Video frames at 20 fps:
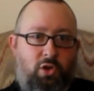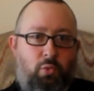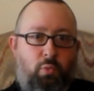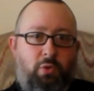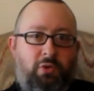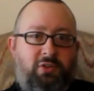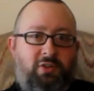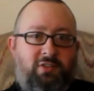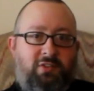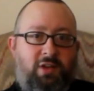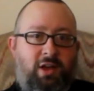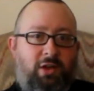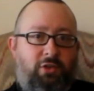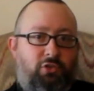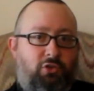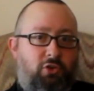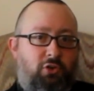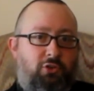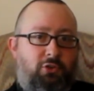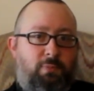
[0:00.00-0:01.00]
We'll
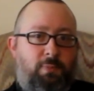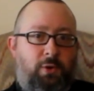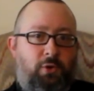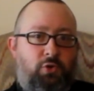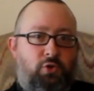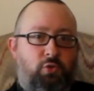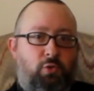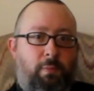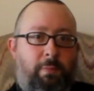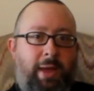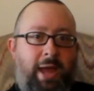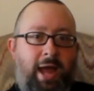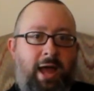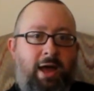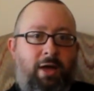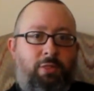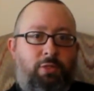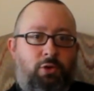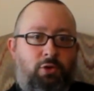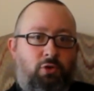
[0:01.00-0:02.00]
discuss your spiritual
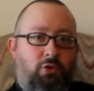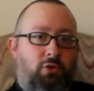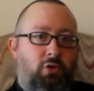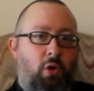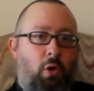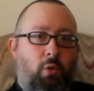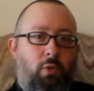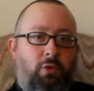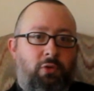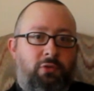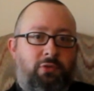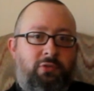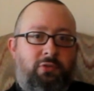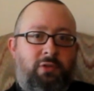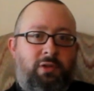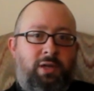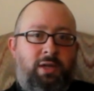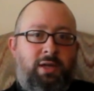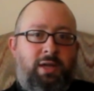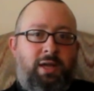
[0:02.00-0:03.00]
path and your goals,
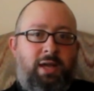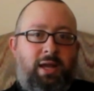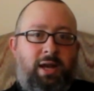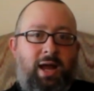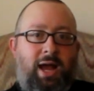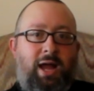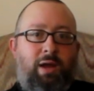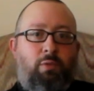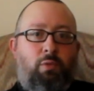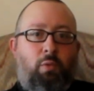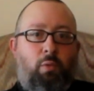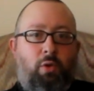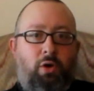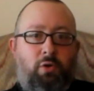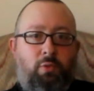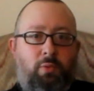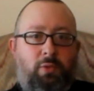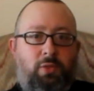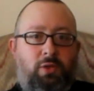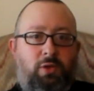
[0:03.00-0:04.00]
and I will
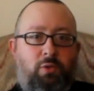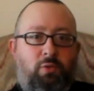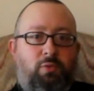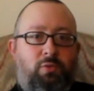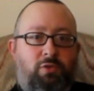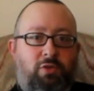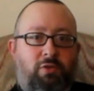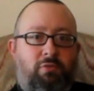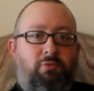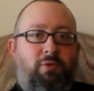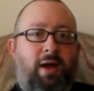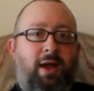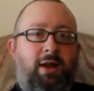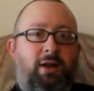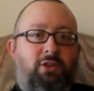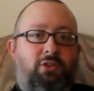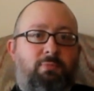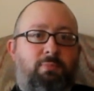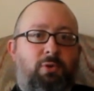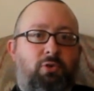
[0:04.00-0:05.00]
work with you to
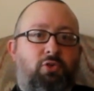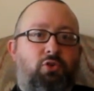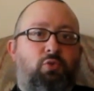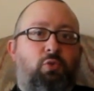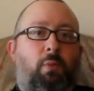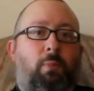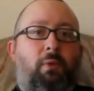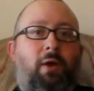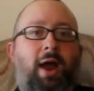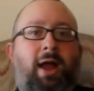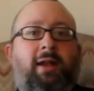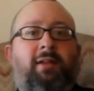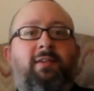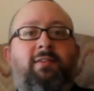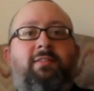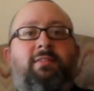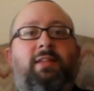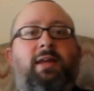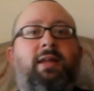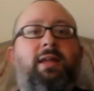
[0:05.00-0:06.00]
find a spiritual
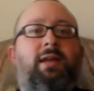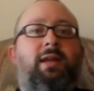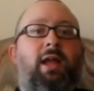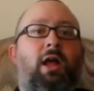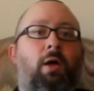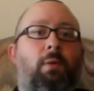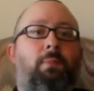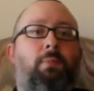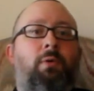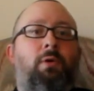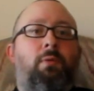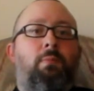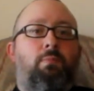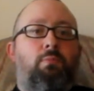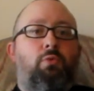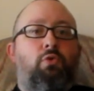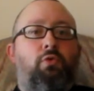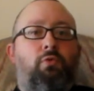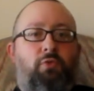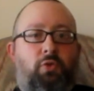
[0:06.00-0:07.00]
practice that can help
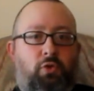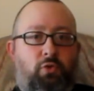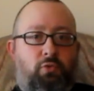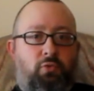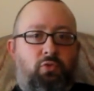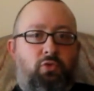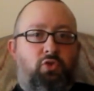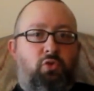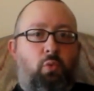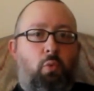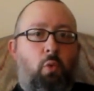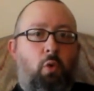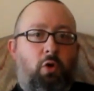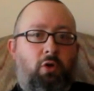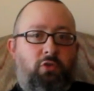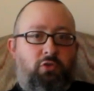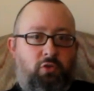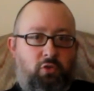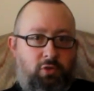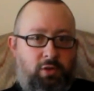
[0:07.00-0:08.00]
move you
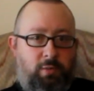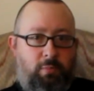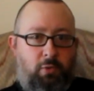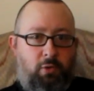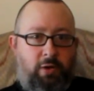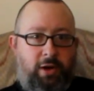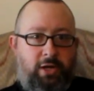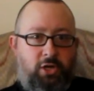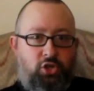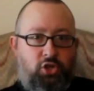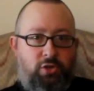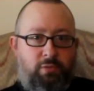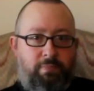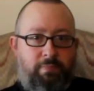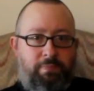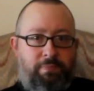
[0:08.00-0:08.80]
towards your liberation.